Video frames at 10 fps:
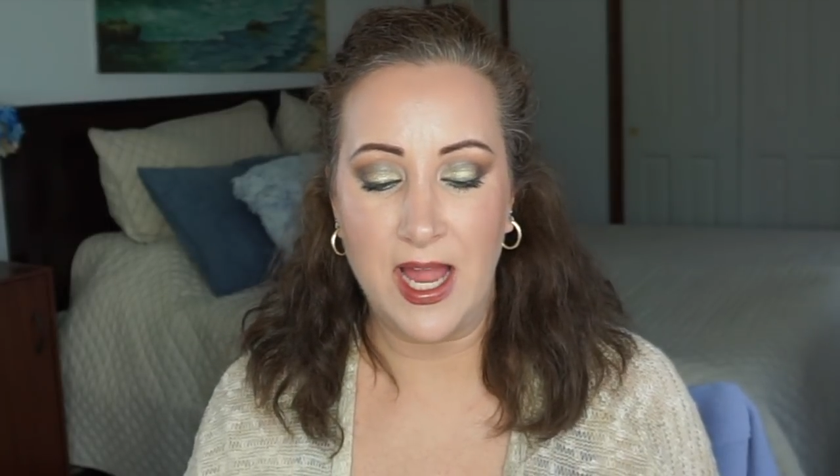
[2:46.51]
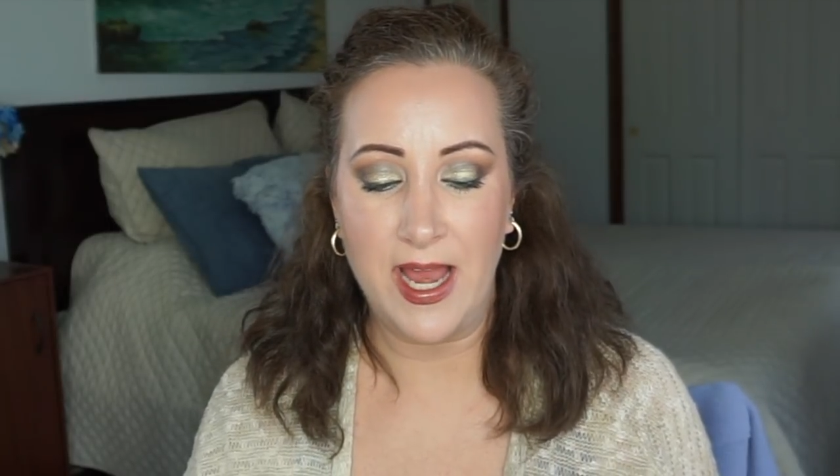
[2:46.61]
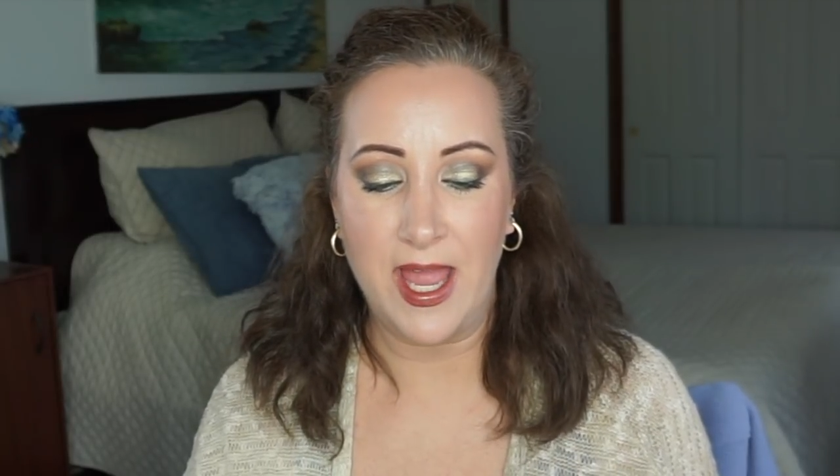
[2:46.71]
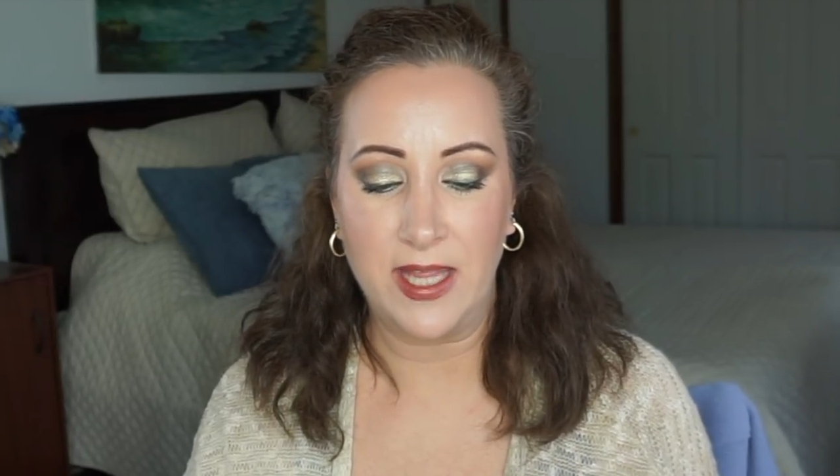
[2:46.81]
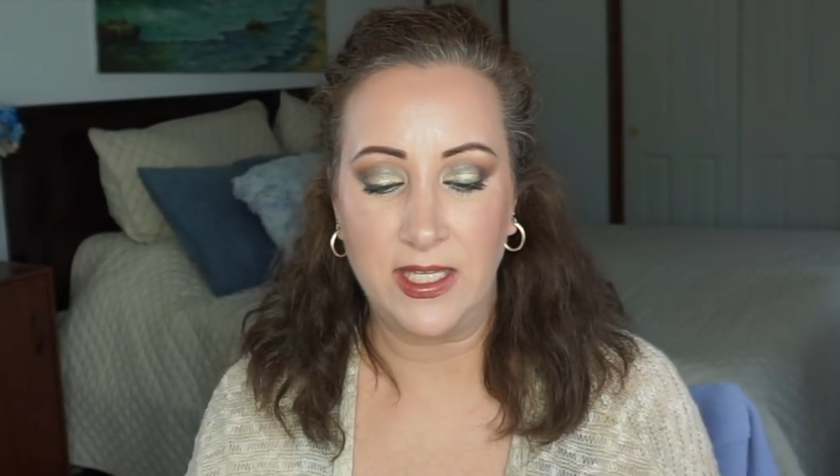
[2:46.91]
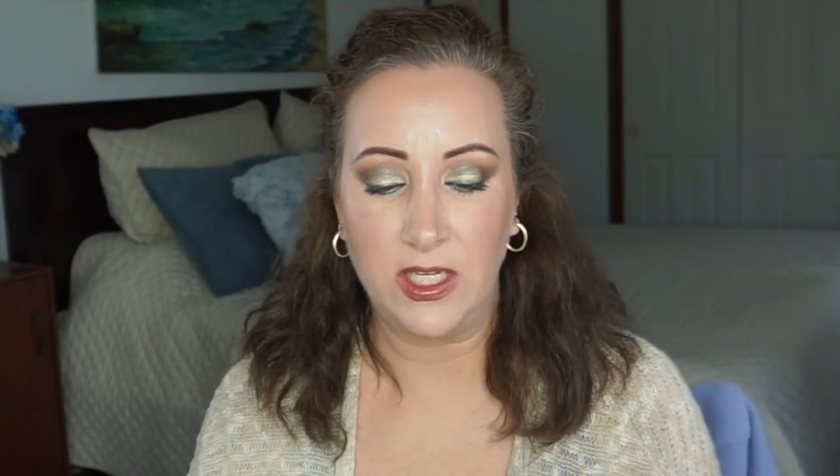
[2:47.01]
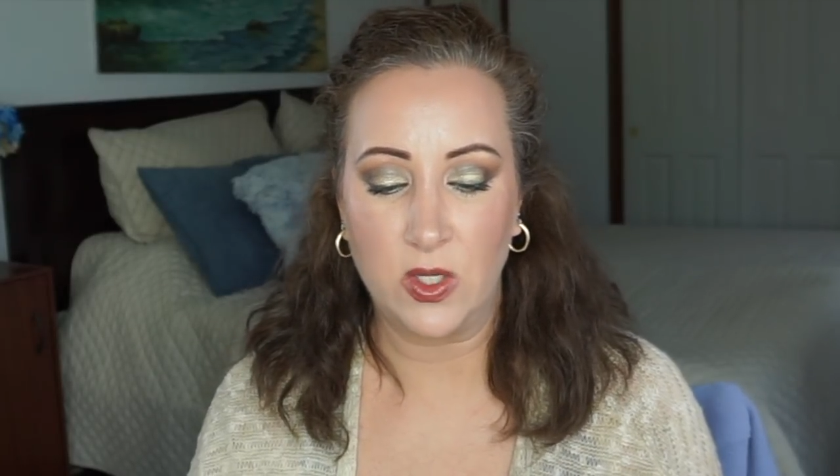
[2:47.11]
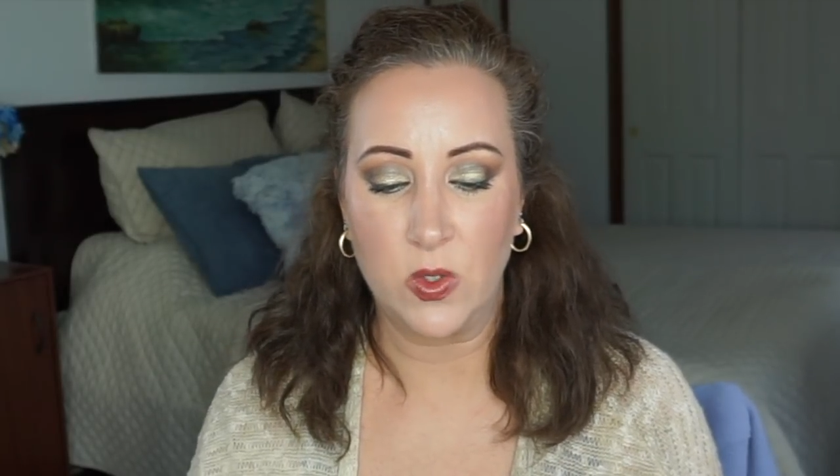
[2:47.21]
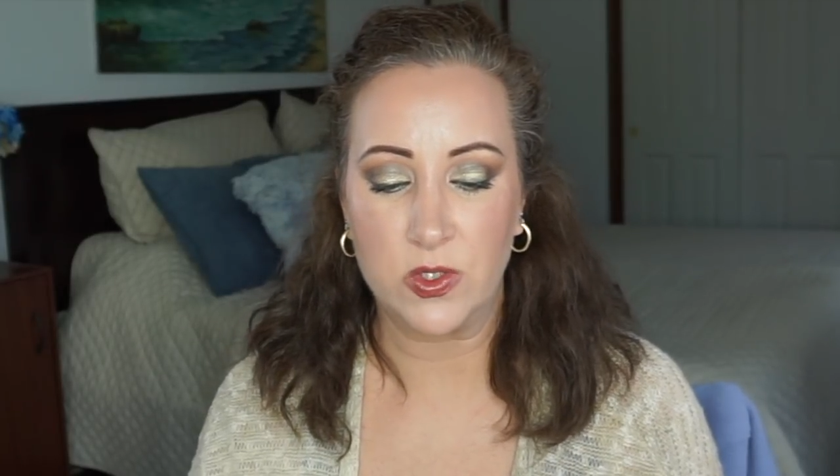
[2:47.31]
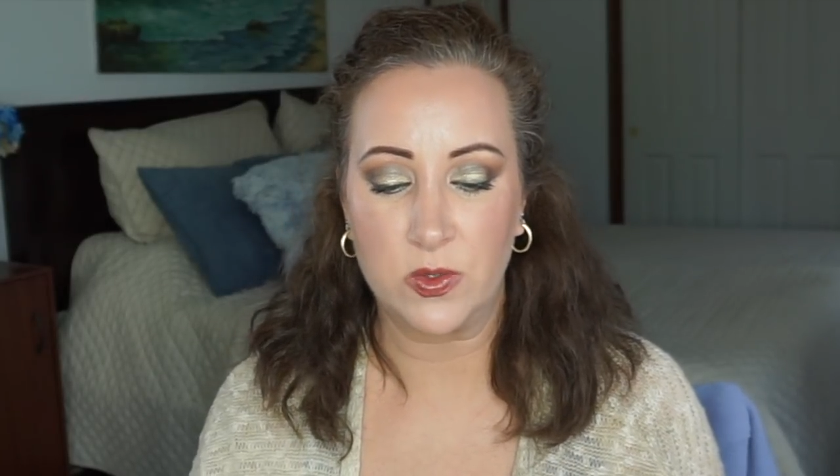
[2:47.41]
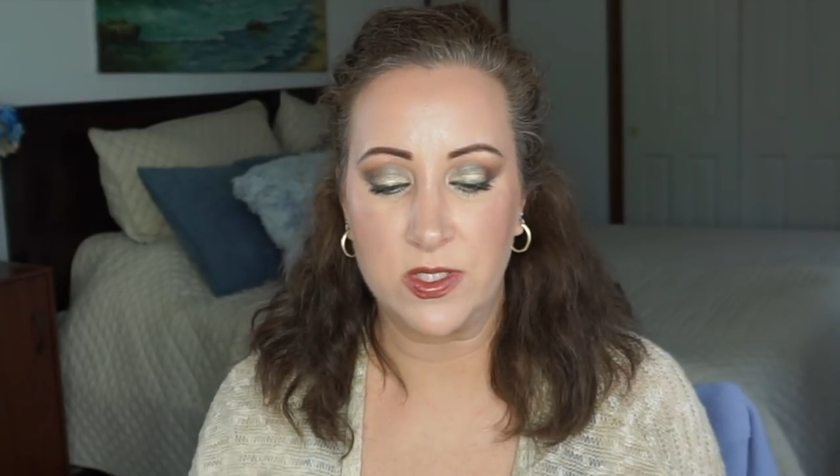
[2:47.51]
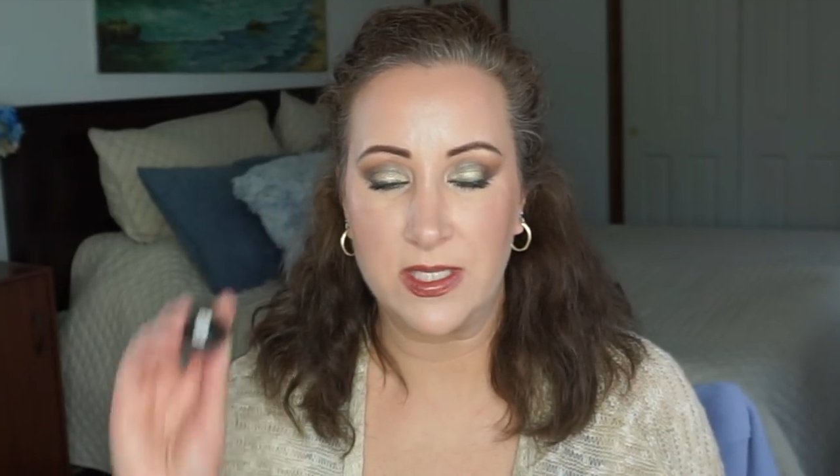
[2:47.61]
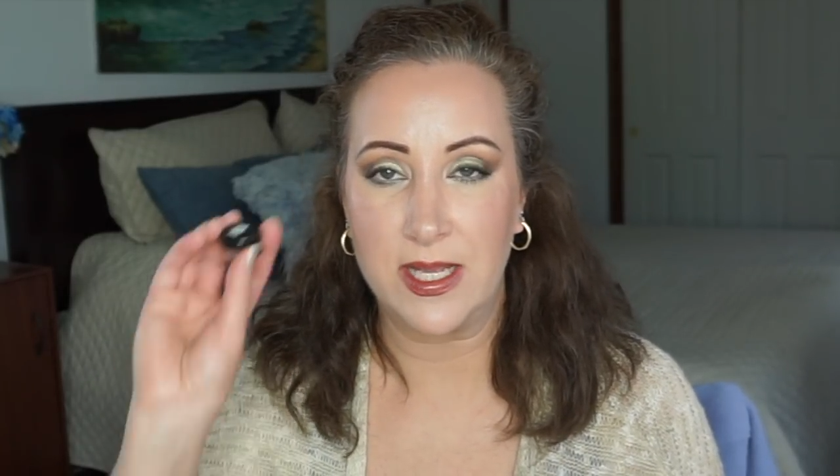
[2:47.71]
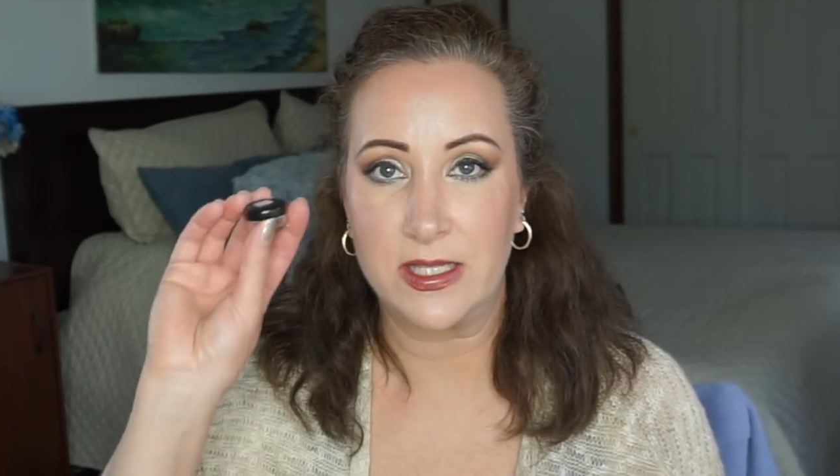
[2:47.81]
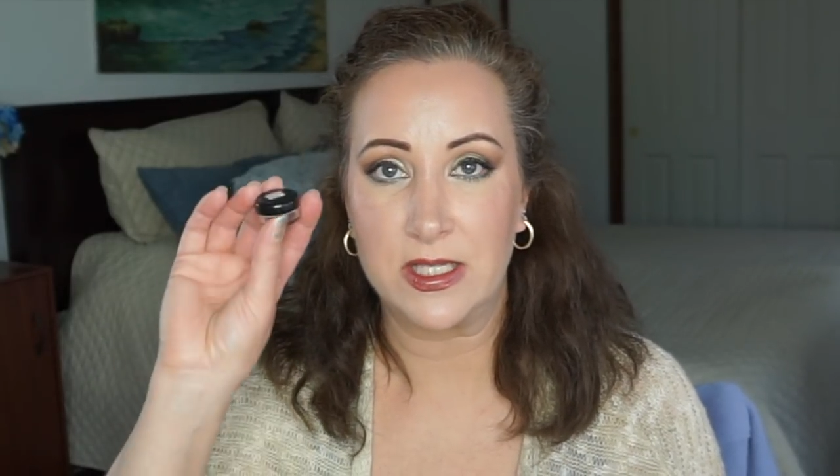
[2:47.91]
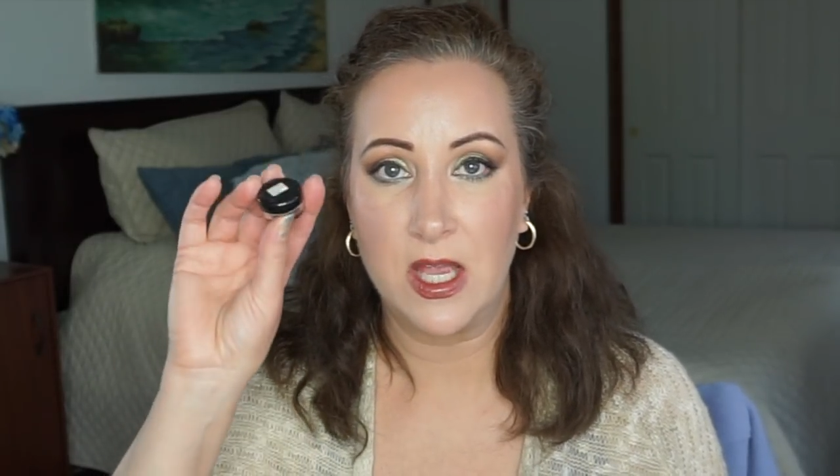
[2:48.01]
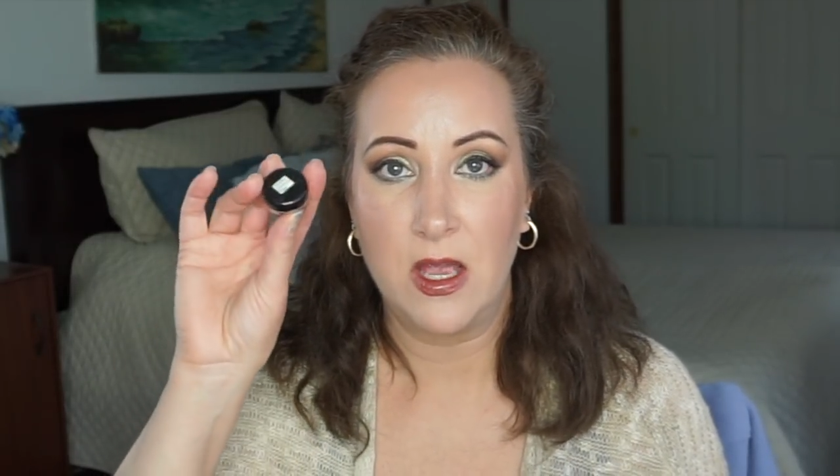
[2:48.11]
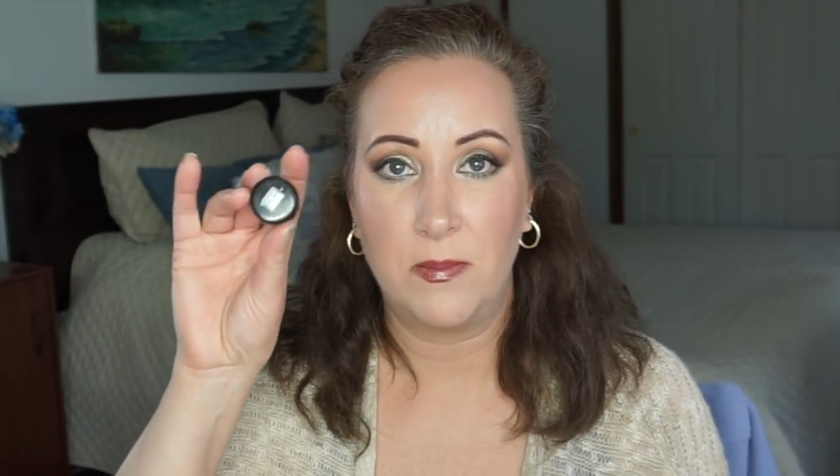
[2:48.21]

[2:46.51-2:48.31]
I had the Coastal Scents